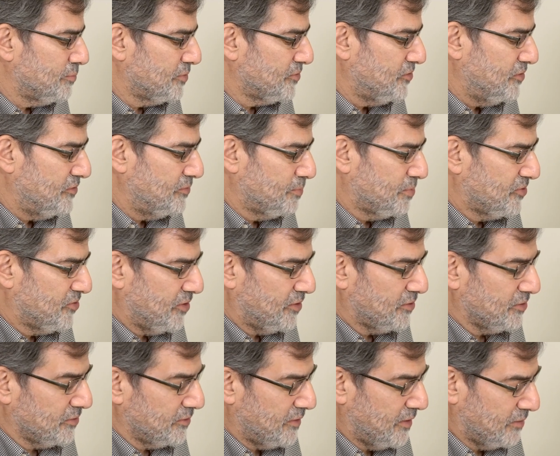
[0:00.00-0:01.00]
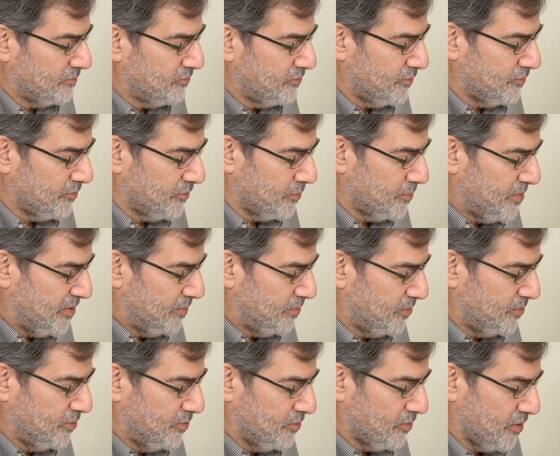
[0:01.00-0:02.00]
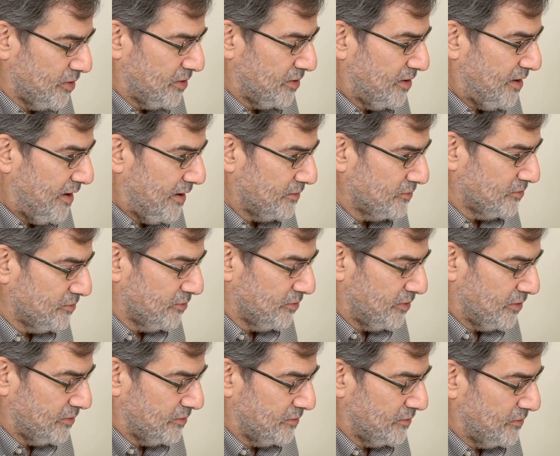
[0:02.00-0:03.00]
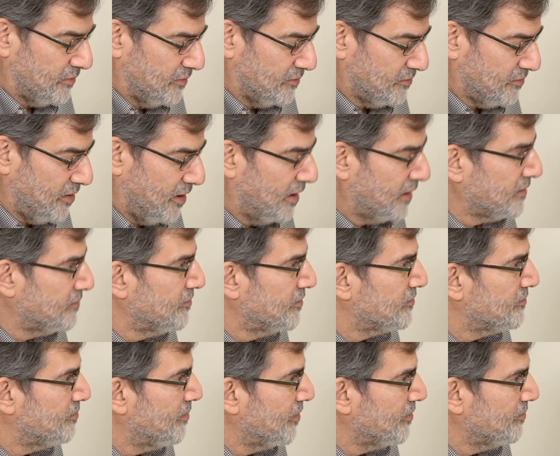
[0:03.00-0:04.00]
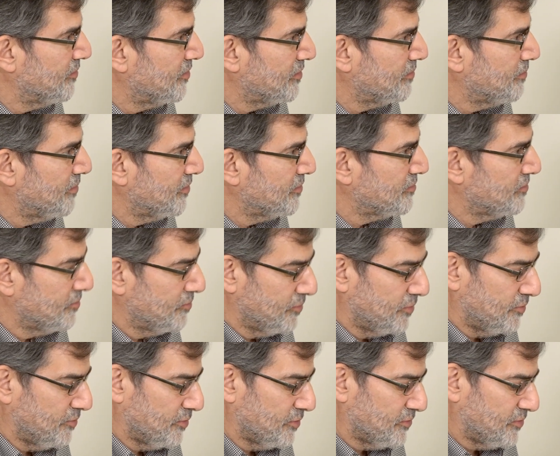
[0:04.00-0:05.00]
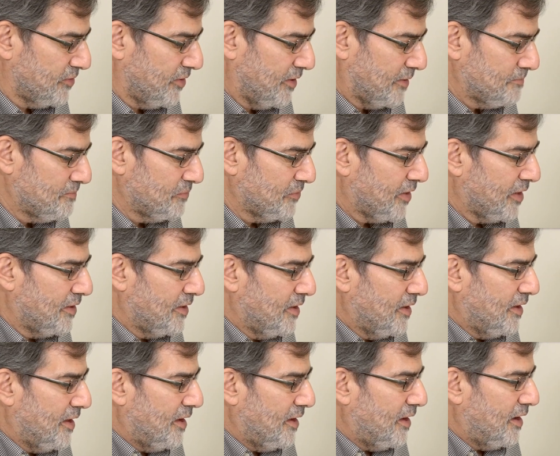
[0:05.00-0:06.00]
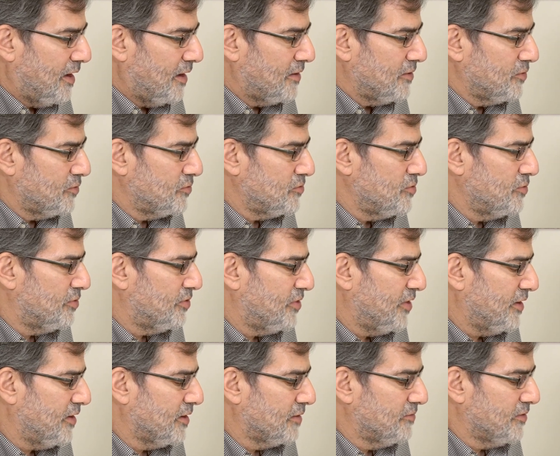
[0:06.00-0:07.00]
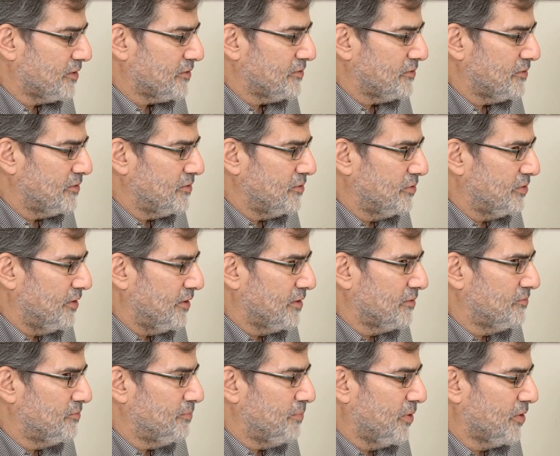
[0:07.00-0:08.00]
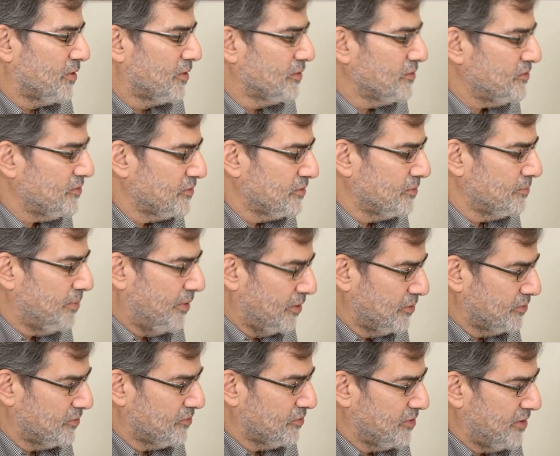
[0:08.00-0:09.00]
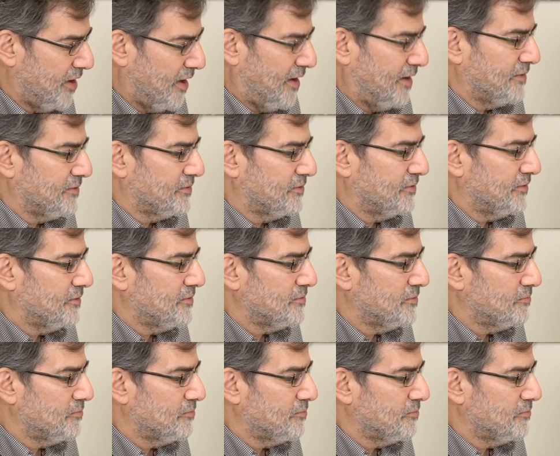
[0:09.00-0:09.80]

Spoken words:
this is particularly helpful for people who are encountering this kind of experimental poetry for the first time. You think of personal poetry as